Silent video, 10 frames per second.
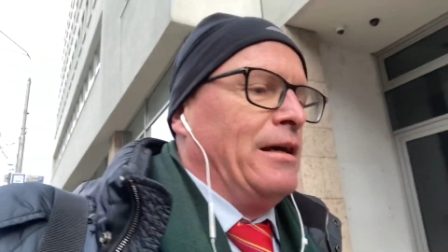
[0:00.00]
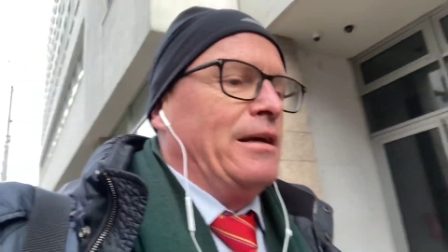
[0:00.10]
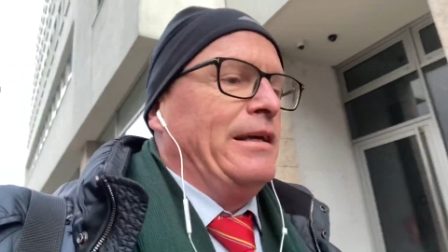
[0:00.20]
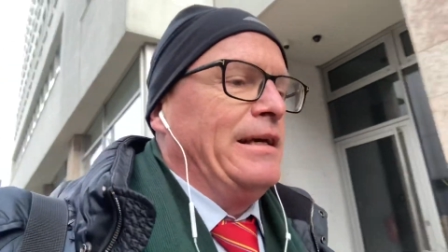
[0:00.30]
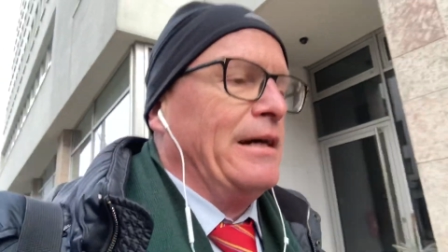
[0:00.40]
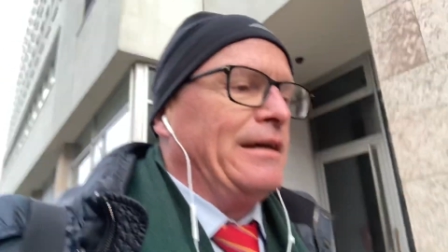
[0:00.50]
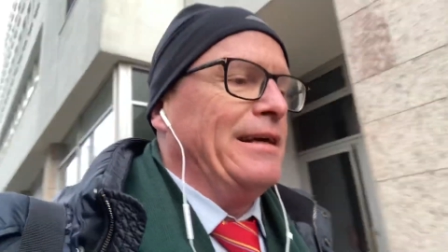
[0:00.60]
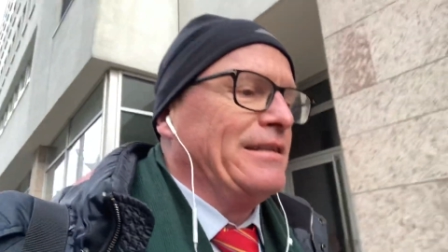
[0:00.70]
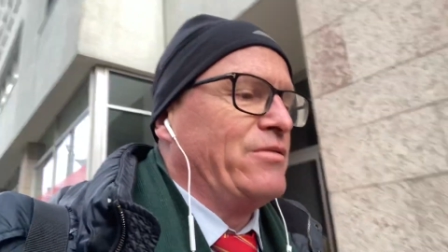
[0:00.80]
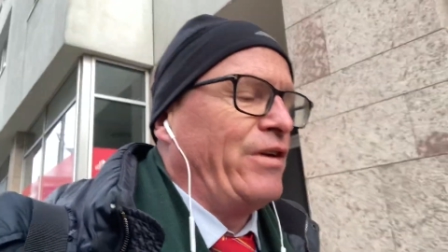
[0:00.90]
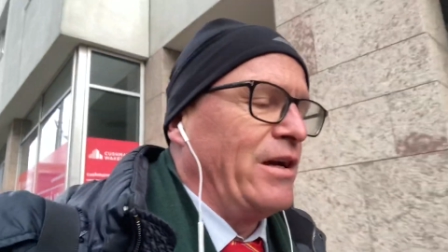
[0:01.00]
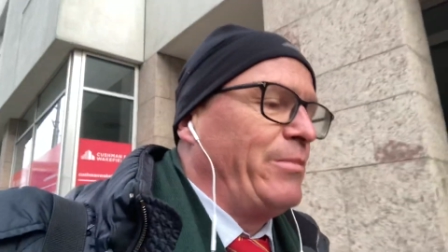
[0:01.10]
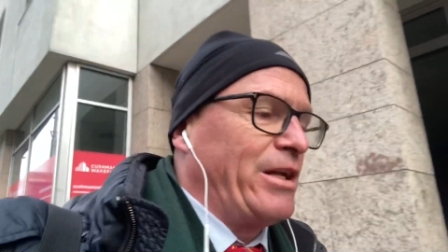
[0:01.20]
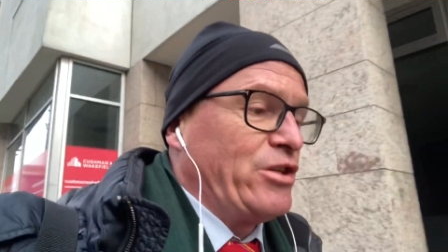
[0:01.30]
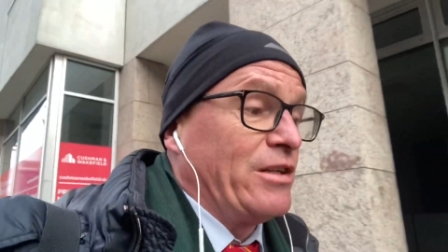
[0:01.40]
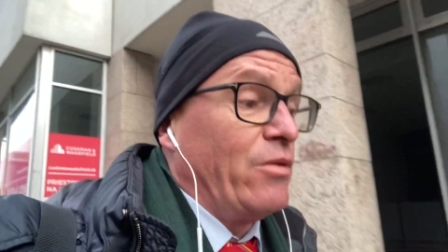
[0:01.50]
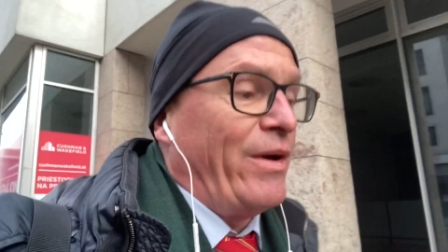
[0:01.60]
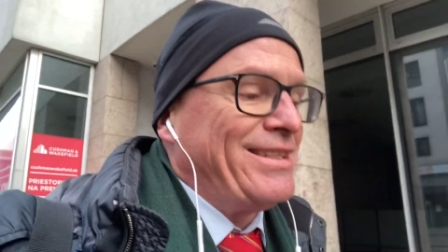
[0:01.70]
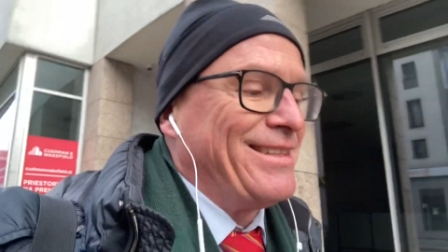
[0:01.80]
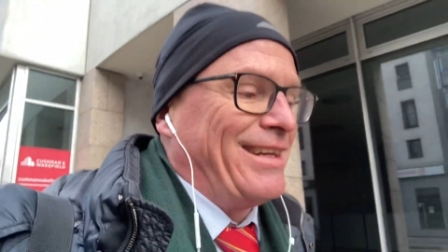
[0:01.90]
Here it's very much at the
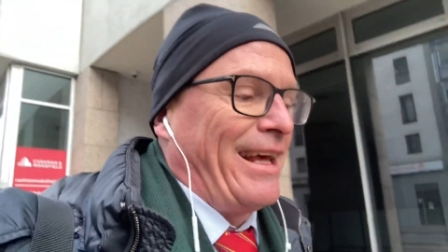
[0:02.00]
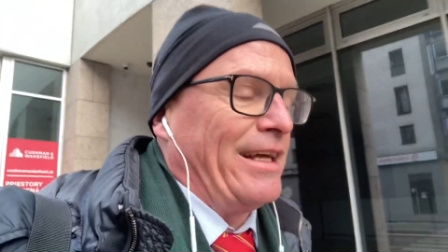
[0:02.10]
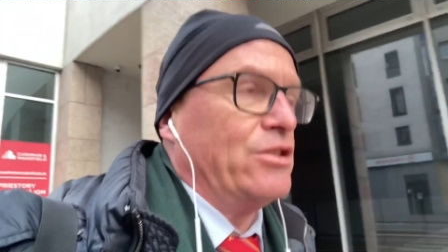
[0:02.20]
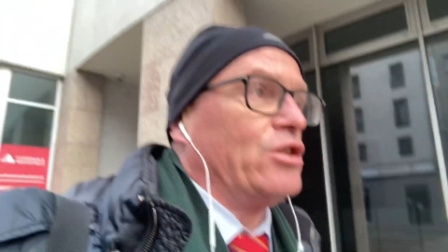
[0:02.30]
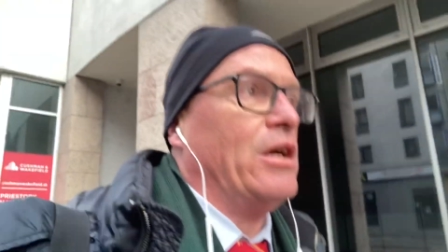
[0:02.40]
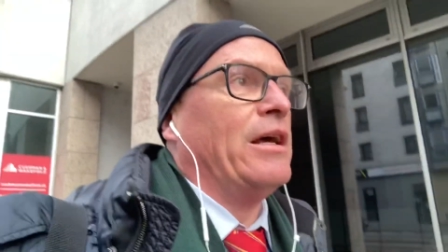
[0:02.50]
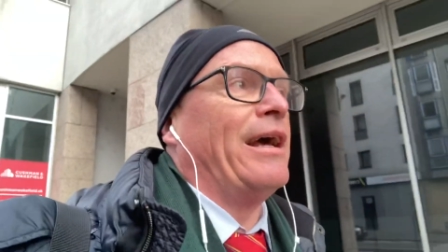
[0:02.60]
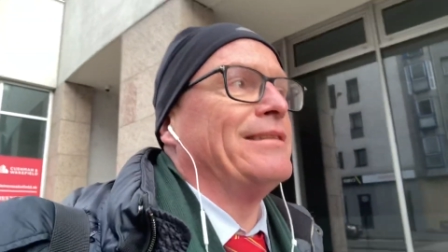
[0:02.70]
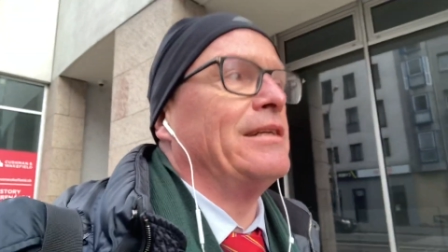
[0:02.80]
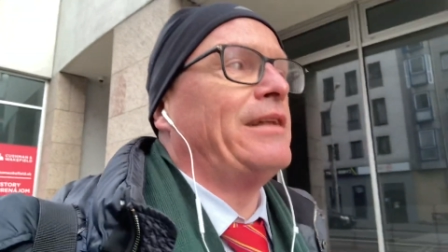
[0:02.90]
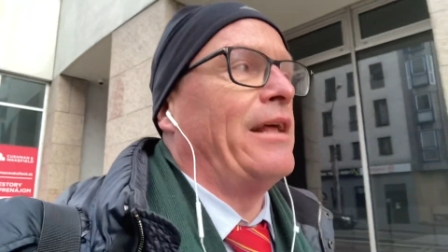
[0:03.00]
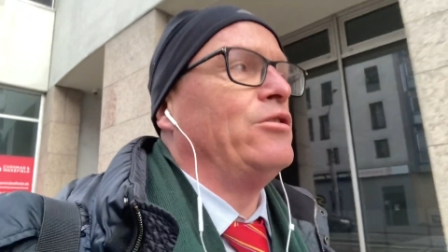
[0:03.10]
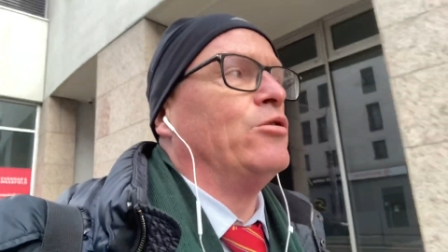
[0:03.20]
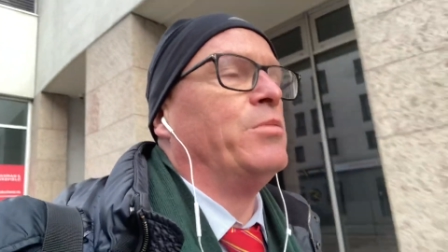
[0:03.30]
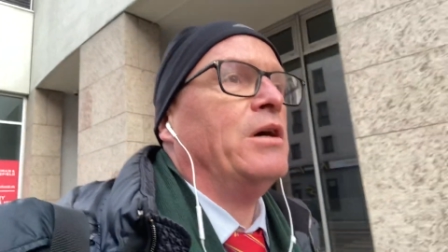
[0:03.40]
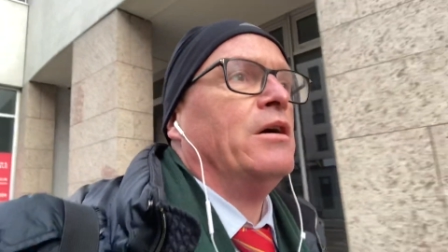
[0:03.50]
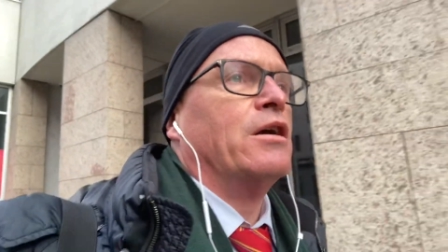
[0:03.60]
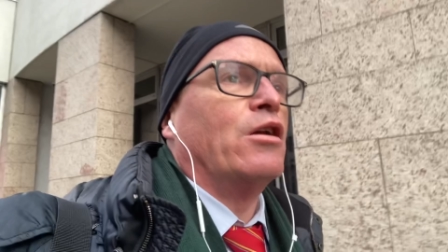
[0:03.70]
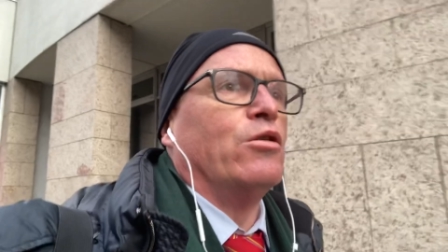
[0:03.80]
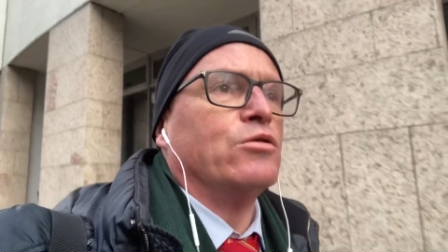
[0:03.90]
western edge, at the Danube,
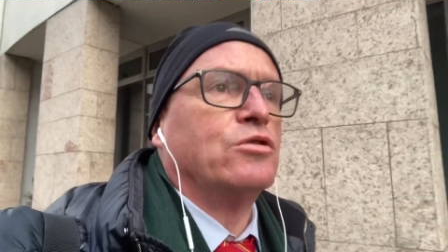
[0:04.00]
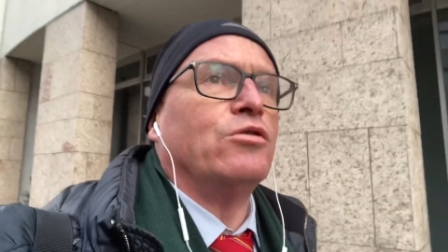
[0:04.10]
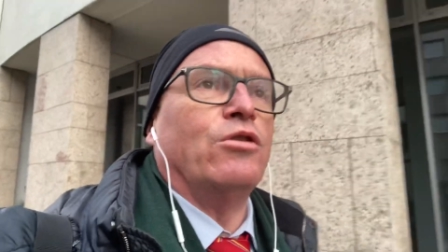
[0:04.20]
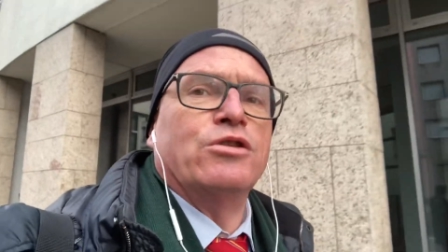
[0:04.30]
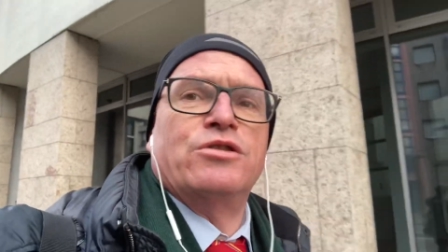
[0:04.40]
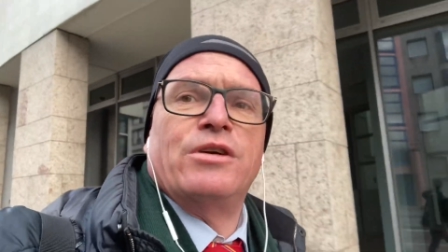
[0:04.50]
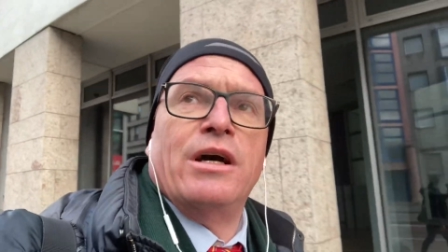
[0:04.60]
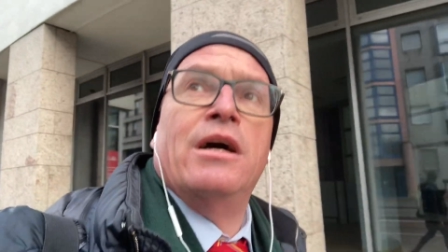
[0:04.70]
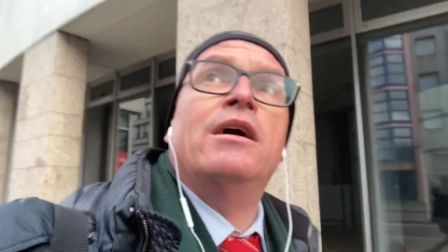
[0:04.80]
close to Austria,